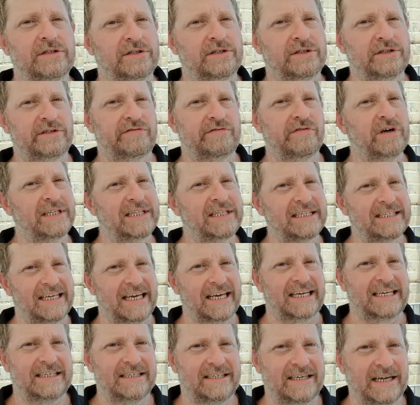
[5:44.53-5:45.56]
destroyed the
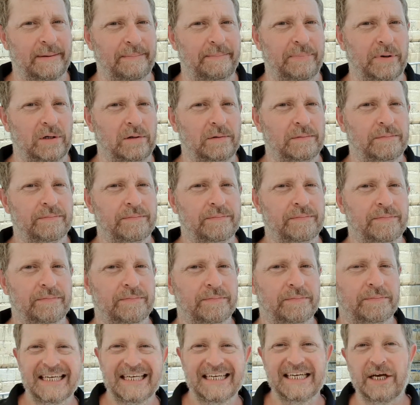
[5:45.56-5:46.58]
Second Temple.
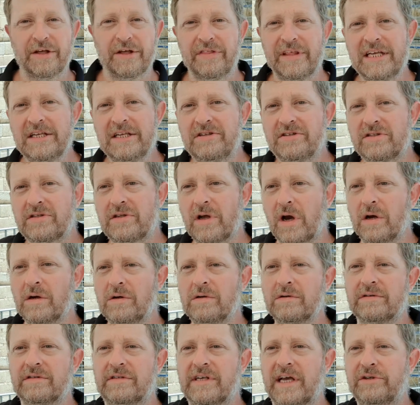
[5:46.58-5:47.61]
Now, these
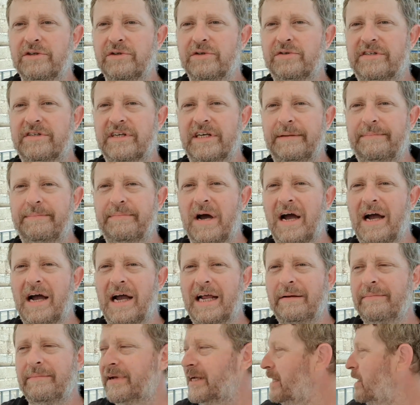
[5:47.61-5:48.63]
stones that you see
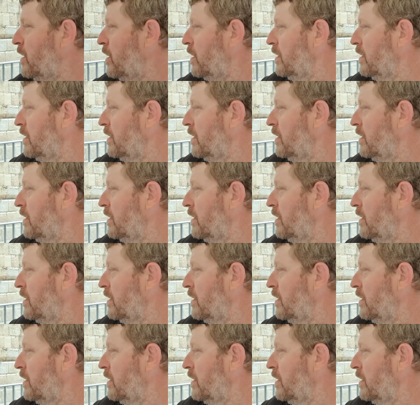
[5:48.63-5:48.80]
behind me